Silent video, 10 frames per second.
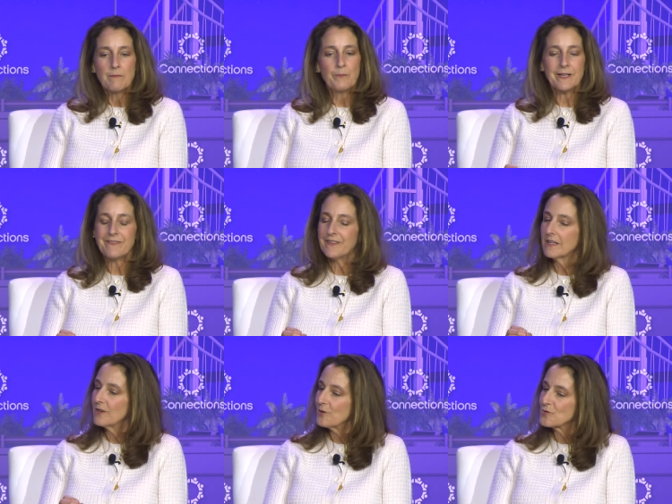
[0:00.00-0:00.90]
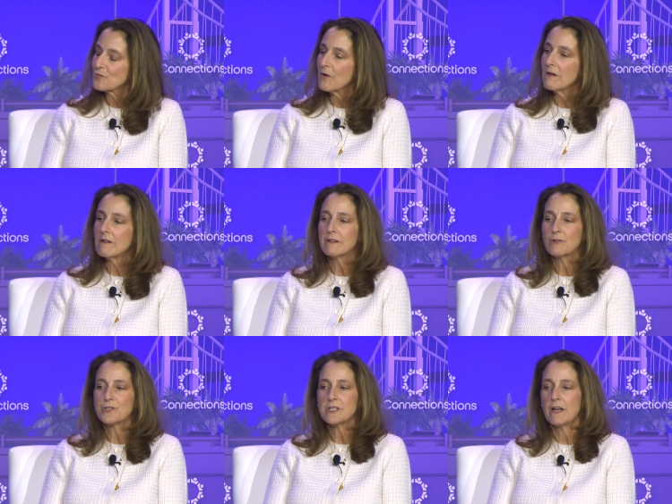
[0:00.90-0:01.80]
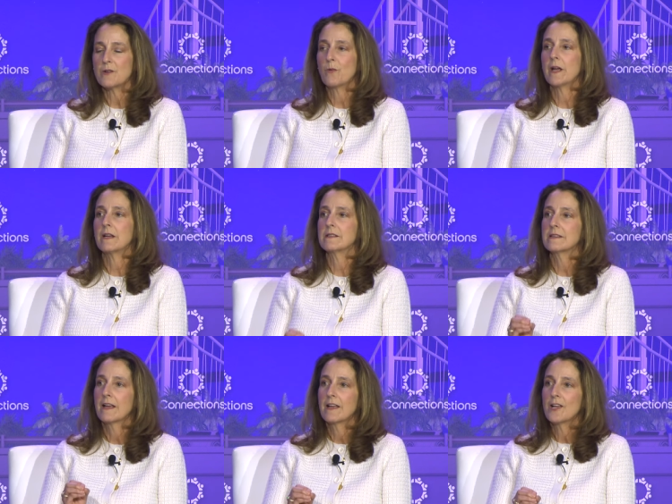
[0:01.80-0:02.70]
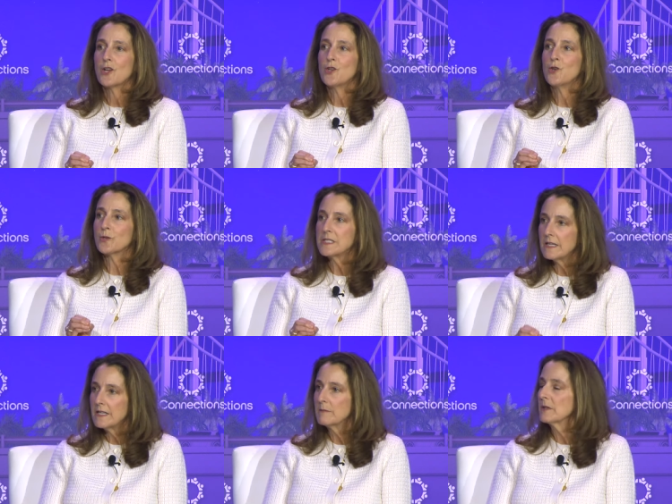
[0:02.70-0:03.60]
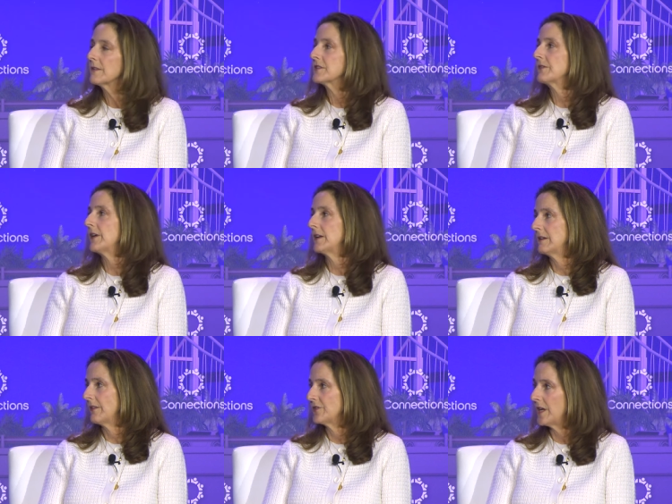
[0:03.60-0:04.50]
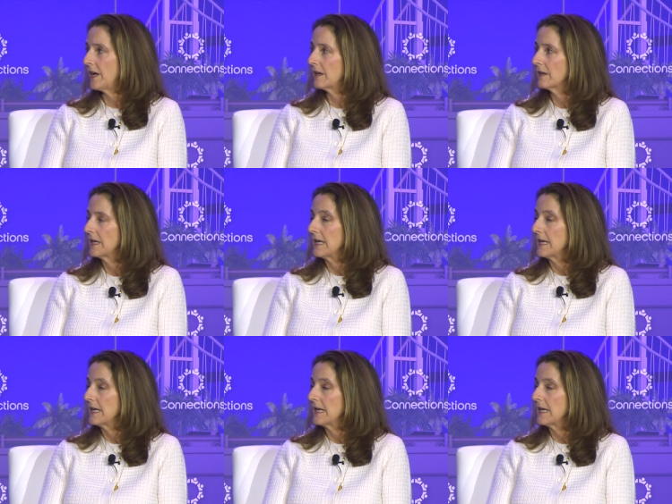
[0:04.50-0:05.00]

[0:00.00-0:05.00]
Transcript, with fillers: but if it goes wrong or sideways, your team lives to fight another day.